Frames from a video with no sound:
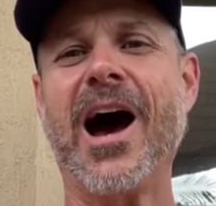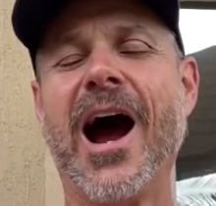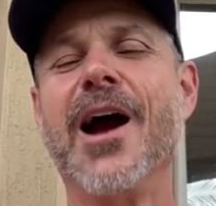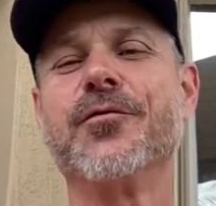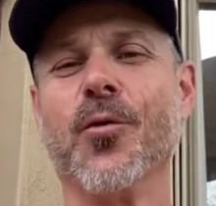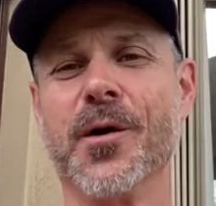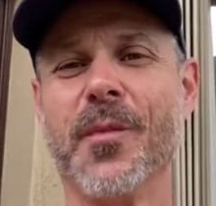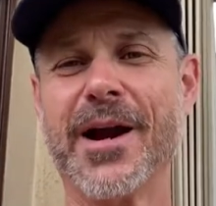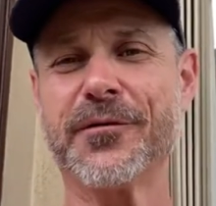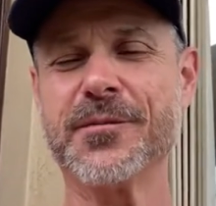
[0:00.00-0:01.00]
Hi
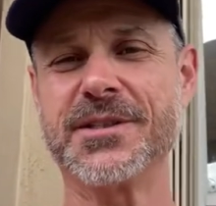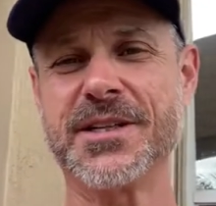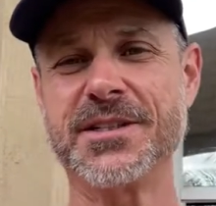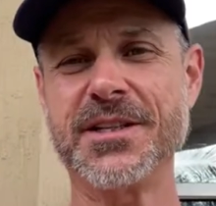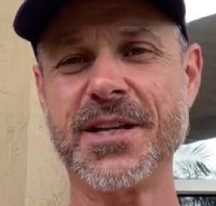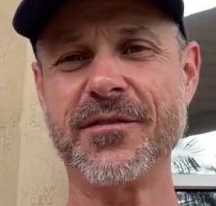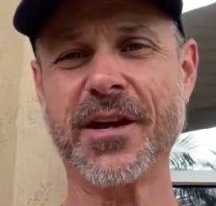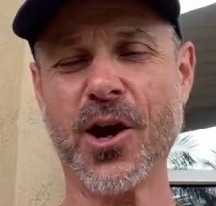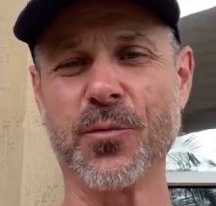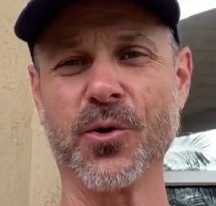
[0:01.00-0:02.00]
everyone, Mike from
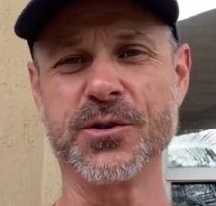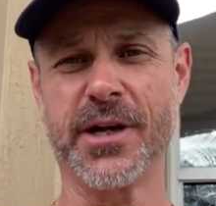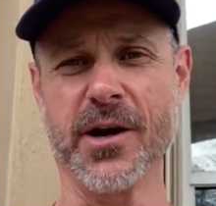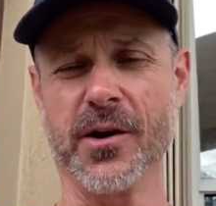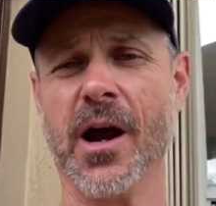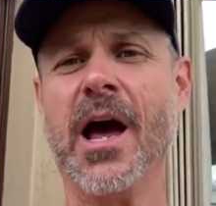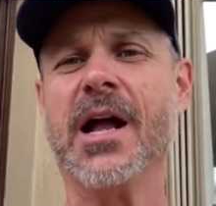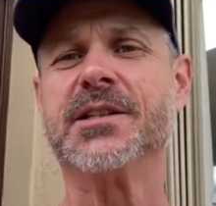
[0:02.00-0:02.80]
CCTV Camera Pros here.